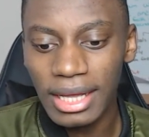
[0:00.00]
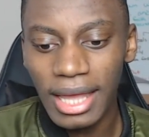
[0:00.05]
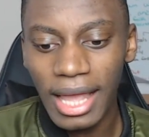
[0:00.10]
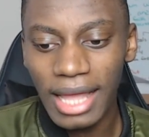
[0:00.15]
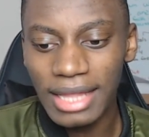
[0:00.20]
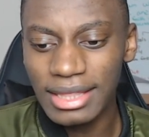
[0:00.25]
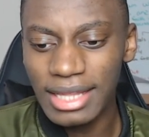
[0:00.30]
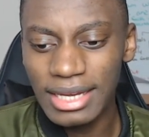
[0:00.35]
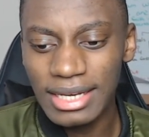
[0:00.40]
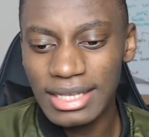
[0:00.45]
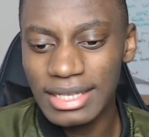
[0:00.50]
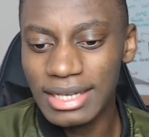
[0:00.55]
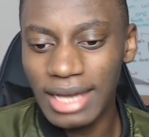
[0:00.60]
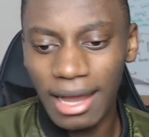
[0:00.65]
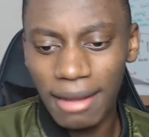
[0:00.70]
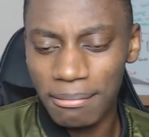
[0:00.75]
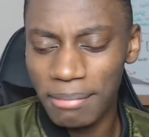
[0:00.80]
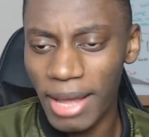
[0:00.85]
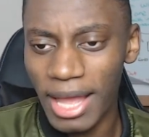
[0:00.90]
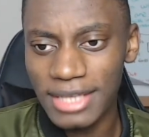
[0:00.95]
and then he
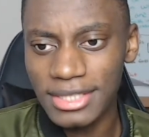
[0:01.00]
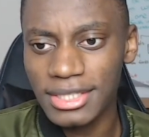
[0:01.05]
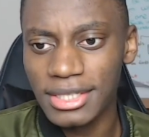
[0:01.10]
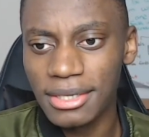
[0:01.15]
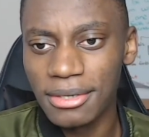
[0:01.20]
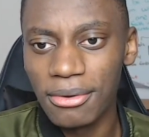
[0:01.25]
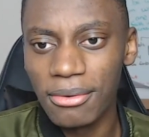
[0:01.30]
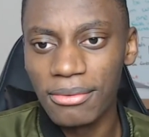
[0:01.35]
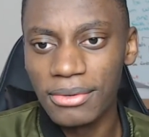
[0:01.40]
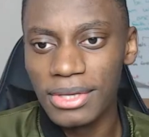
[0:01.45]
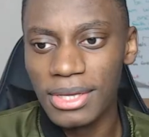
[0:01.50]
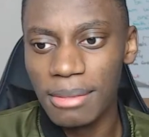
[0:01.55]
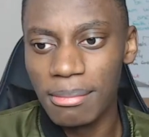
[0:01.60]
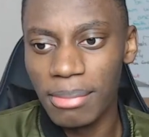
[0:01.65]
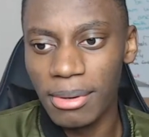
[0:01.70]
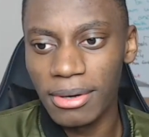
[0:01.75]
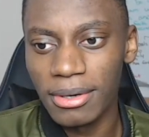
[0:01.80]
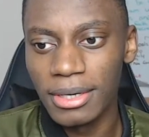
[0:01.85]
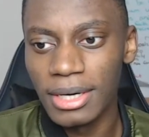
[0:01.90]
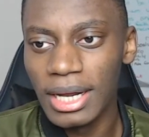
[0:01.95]
got past the
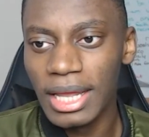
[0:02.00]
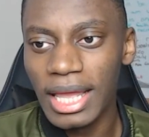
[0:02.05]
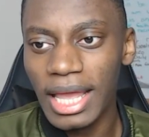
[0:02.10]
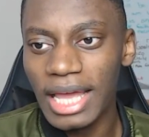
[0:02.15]
goalkeeper,